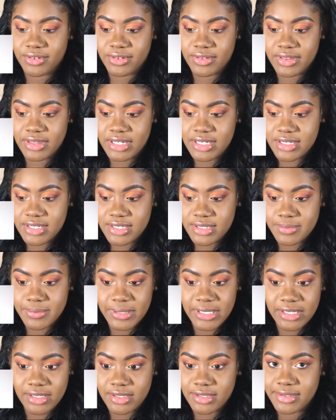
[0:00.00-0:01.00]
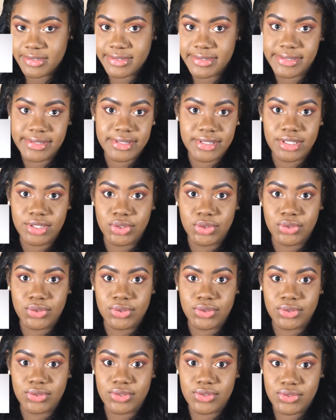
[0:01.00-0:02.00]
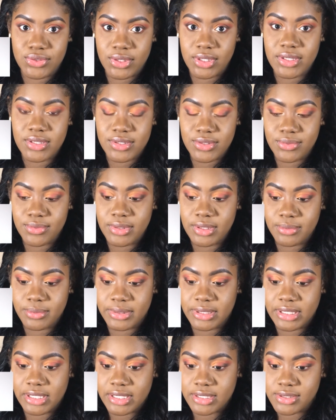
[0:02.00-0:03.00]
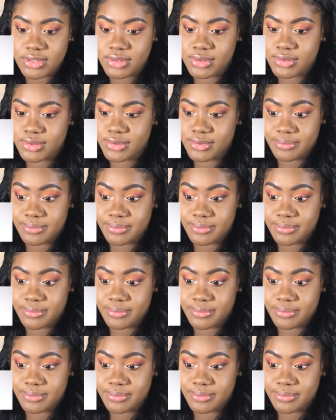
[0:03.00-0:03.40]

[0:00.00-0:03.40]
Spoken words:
this because the struggle is real with lashes.